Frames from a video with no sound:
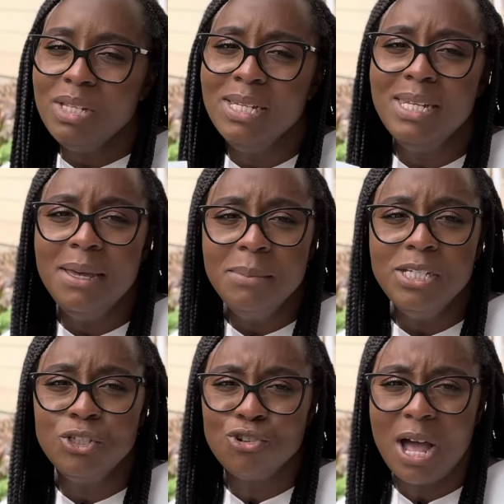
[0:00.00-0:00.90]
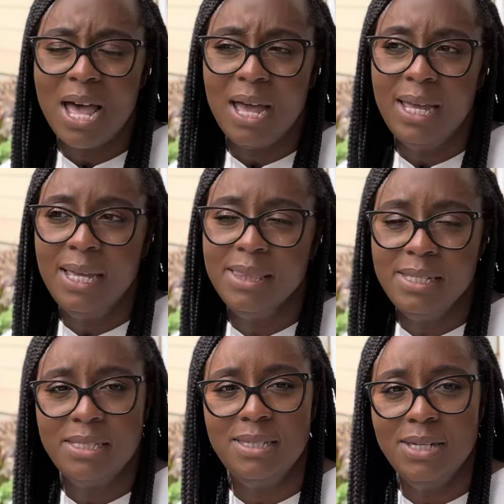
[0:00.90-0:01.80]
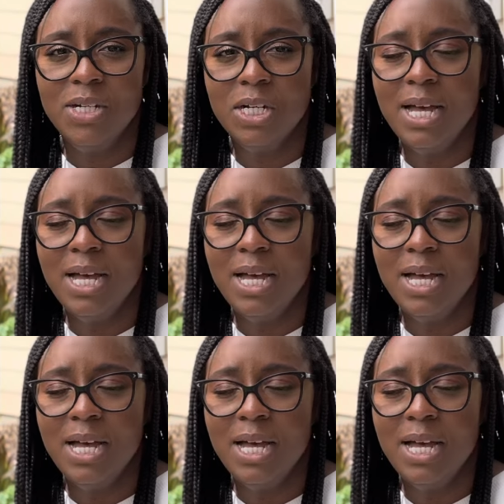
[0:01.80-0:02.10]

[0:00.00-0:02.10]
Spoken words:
Let me try this year.